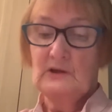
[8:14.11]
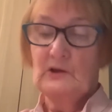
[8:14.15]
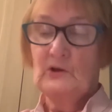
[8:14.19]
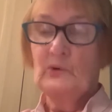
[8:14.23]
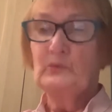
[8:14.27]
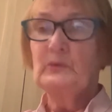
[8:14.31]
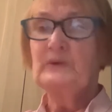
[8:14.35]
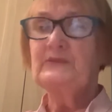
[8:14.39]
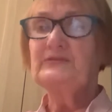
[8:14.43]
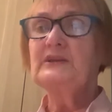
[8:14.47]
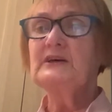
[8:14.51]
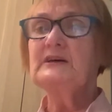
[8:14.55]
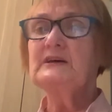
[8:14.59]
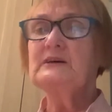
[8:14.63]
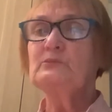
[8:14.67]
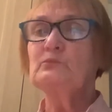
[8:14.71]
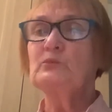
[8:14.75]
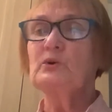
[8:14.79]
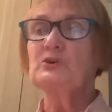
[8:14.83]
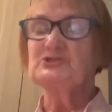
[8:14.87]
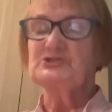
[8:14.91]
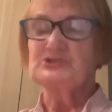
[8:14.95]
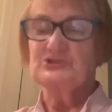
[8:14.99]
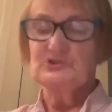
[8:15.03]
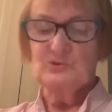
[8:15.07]
We've learnt
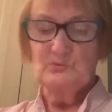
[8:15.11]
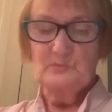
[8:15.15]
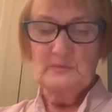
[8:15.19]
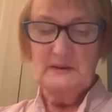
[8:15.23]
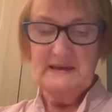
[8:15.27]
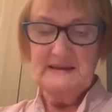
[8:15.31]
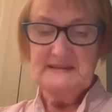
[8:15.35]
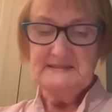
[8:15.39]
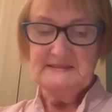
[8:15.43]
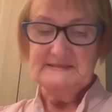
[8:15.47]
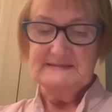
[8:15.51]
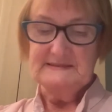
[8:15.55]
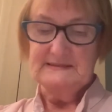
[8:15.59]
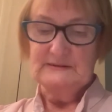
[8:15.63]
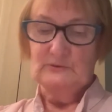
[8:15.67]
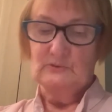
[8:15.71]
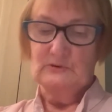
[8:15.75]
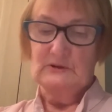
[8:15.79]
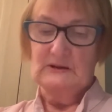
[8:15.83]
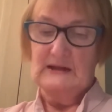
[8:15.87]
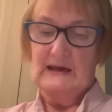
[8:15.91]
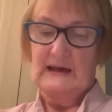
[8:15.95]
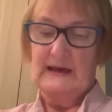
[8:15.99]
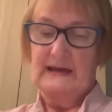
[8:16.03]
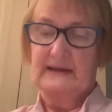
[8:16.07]
what 2 metres look
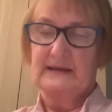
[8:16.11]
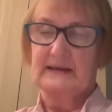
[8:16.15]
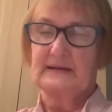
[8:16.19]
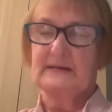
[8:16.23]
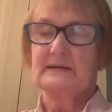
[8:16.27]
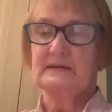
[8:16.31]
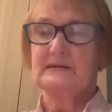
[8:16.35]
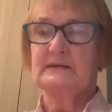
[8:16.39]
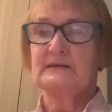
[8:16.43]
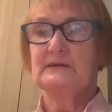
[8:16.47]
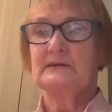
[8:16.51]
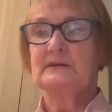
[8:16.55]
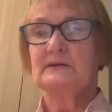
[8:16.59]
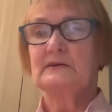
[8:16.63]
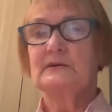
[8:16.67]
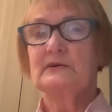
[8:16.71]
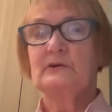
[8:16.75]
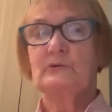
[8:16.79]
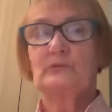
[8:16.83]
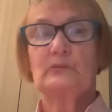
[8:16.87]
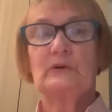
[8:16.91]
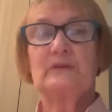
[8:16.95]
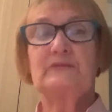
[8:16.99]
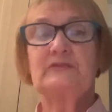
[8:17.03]
like. We've